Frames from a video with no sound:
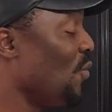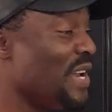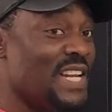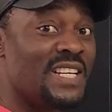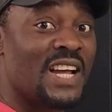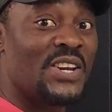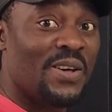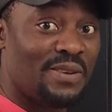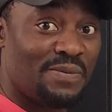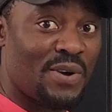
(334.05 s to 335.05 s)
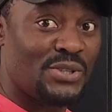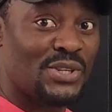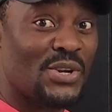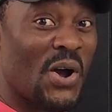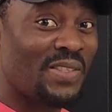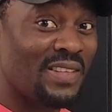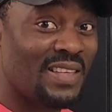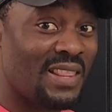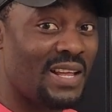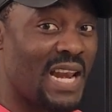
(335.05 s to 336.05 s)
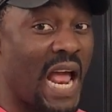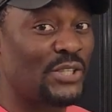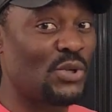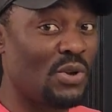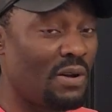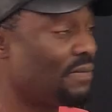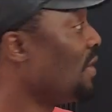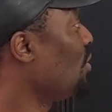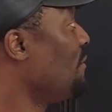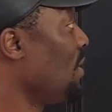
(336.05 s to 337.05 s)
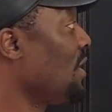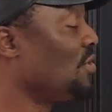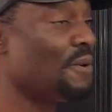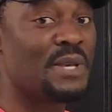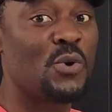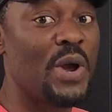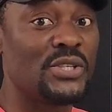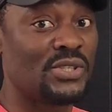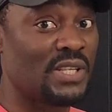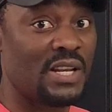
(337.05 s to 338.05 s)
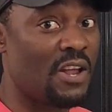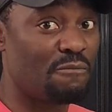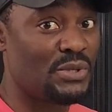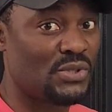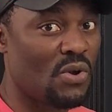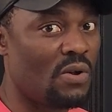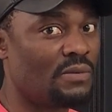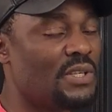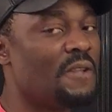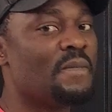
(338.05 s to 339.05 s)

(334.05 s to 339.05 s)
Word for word: we need another function other than the natural log function because some equations cannot be solved,